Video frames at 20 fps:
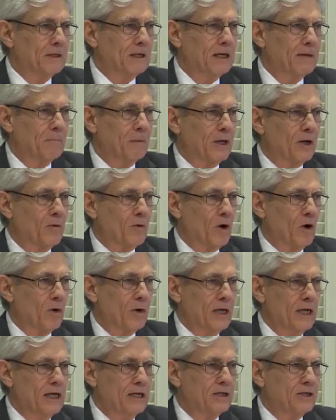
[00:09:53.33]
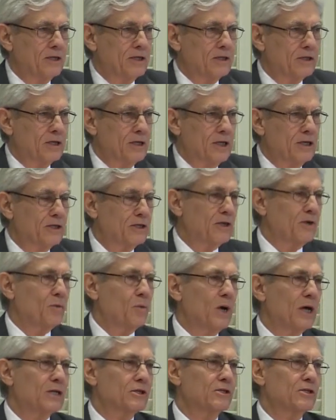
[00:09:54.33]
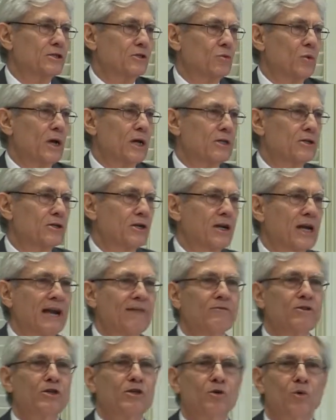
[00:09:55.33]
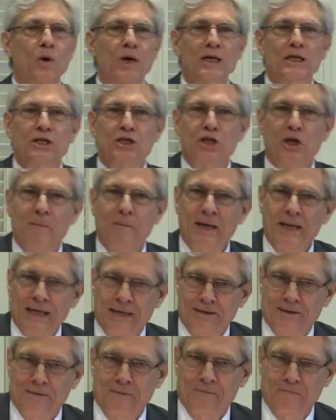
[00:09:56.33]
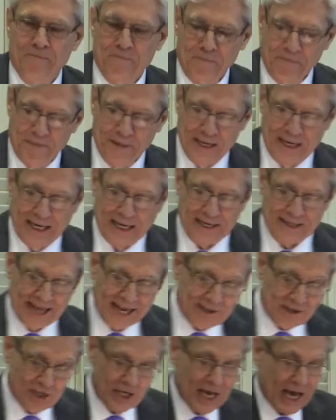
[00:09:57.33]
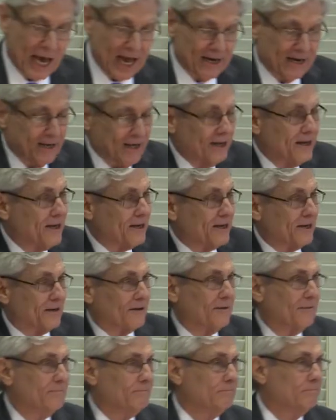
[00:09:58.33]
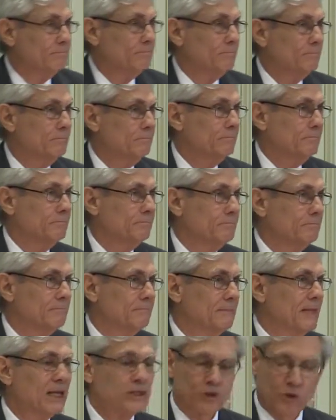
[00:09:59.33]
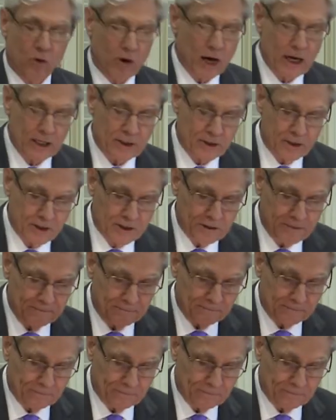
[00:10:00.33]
Kipling wrote, "East is east and west is west, and never the twain shall meet." And that's the idea here. That's grace.